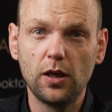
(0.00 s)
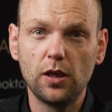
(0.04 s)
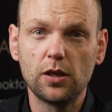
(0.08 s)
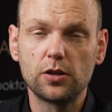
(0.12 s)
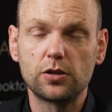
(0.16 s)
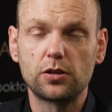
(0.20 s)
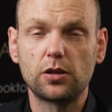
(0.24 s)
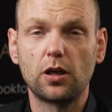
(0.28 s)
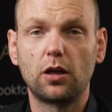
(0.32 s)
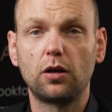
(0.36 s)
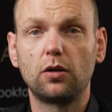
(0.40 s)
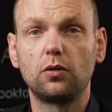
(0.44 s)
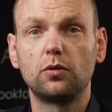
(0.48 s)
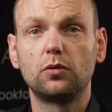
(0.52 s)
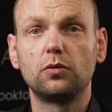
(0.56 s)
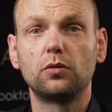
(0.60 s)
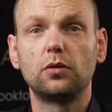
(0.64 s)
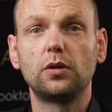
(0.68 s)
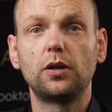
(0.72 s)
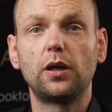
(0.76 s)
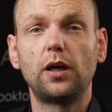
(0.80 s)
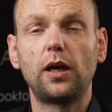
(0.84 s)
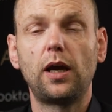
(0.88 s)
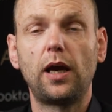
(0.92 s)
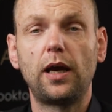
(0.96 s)

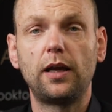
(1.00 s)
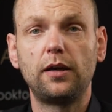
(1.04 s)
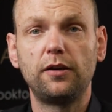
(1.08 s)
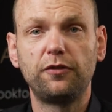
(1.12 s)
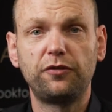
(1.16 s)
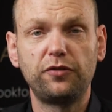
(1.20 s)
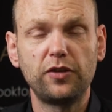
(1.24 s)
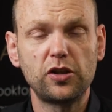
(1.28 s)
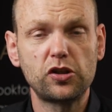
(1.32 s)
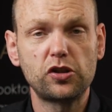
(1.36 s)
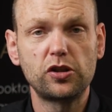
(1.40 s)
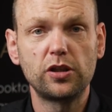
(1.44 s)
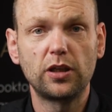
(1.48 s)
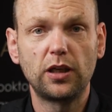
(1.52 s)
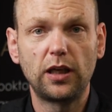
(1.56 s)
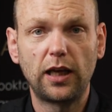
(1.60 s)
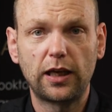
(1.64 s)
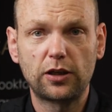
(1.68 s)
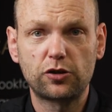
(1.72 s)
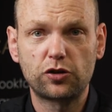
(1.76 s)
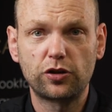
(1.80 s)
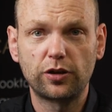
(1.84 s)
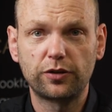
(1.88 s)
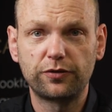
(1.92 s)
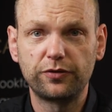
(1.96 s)
So an efficient
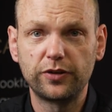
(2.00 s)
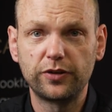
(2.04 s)
electric